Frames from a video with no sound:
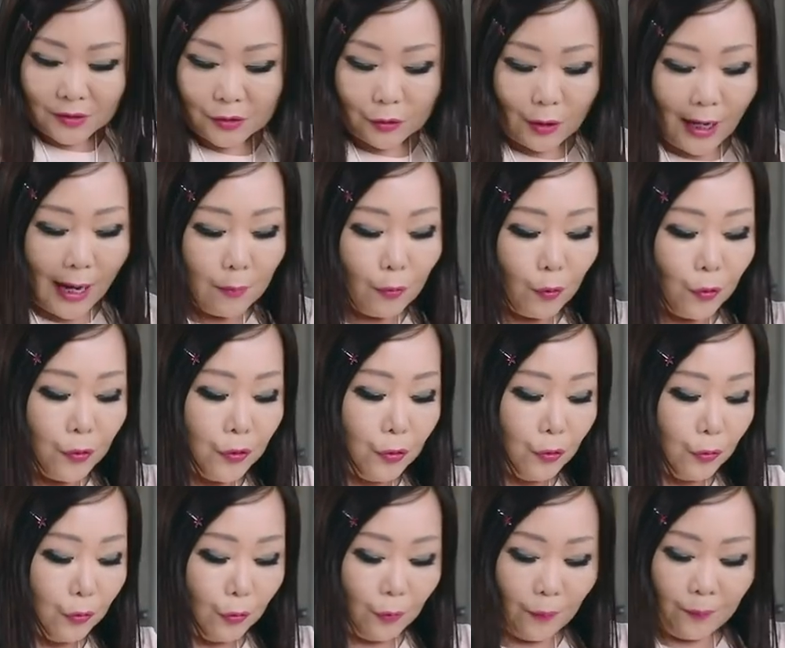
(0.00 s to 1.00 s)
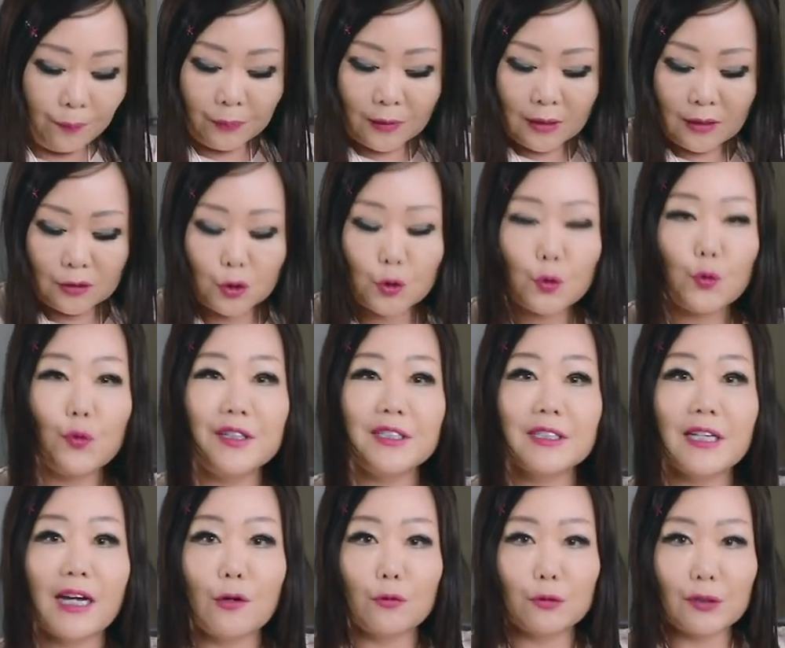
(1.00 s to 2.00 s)
So I'm going to
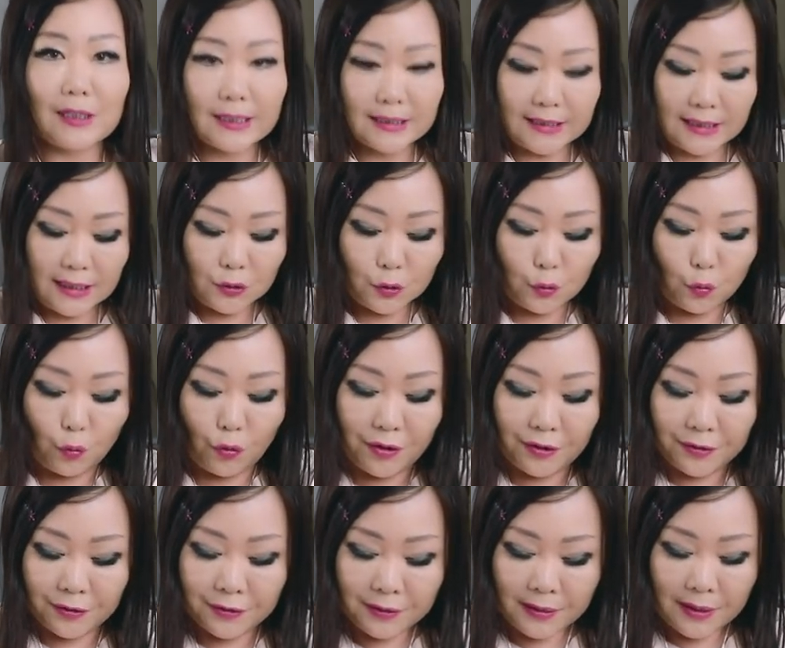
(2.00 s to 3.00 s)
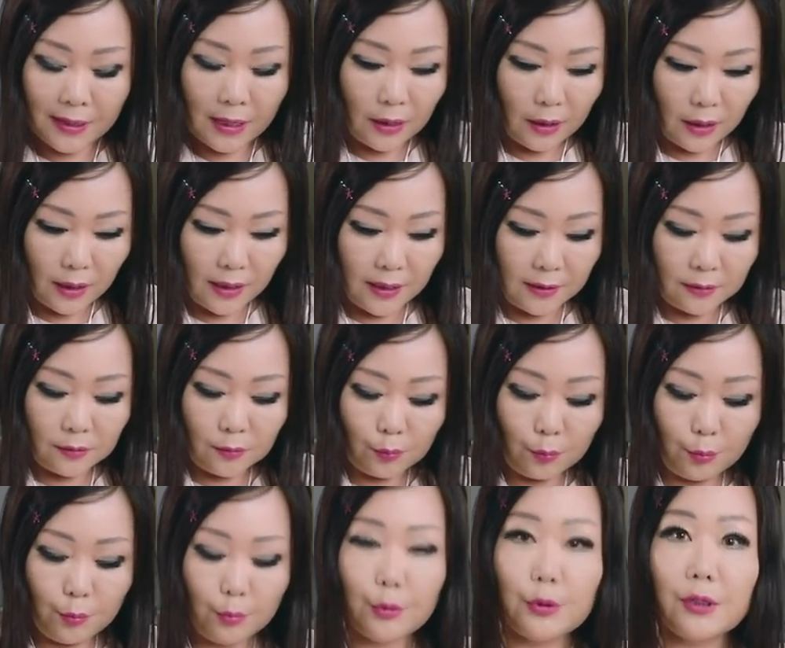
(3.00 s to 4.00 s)
squeeze out the excess water and
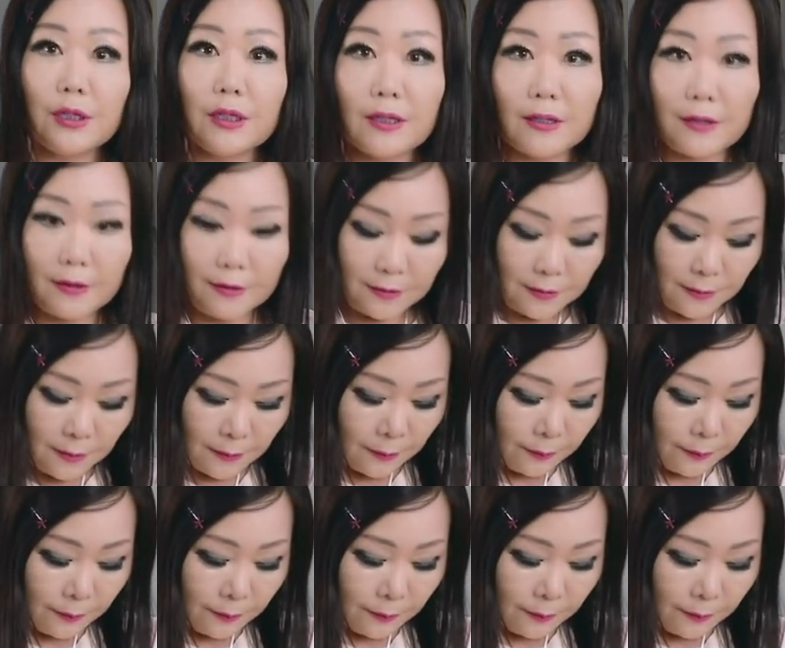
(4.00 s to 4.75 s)
put it here.